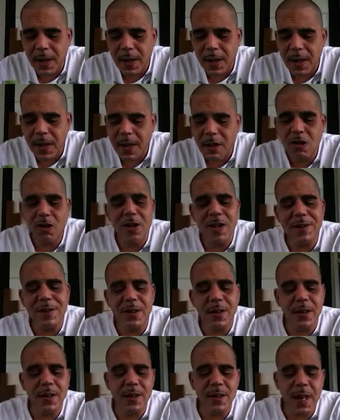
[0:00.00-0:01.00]
And
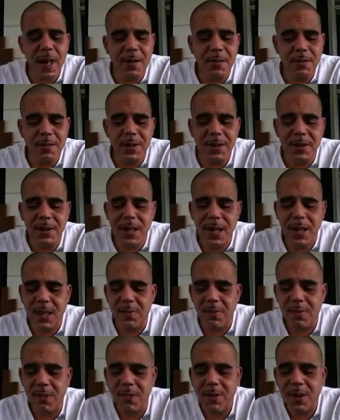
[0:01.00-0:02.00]
that was the
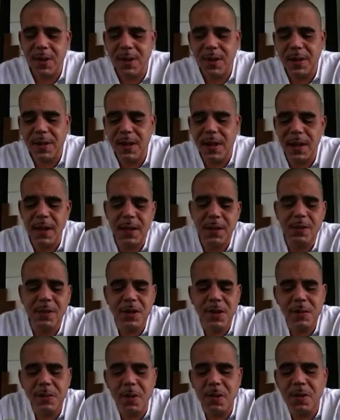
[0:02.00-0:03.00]
second point that
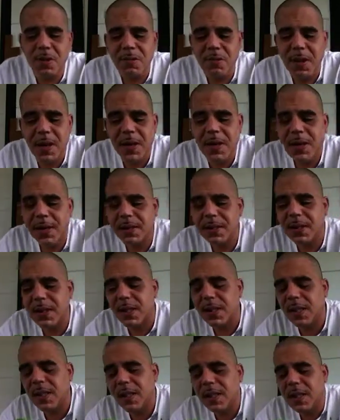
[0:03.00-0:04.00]
we spoke about
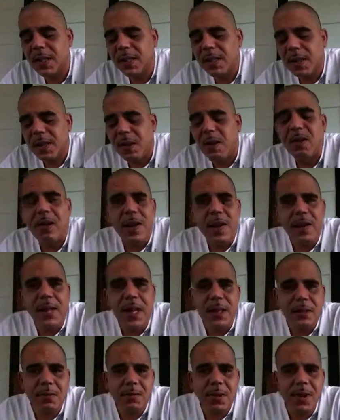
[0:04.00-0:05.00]
yesterday, or that
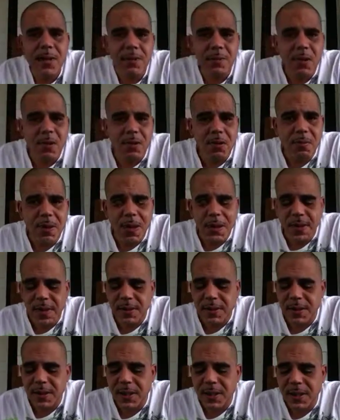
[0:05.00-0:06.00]
Dr. Mike spoke about
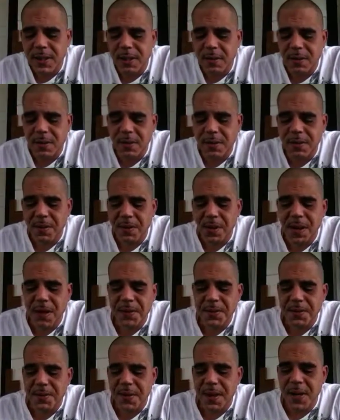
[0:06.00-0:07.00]
yesterday on our
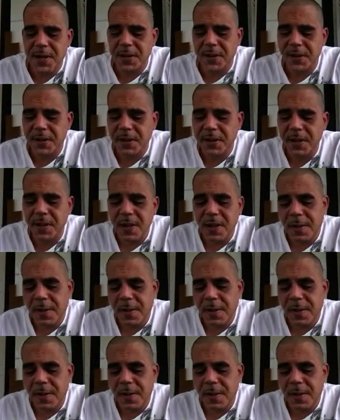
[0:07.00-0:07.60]
life strategies.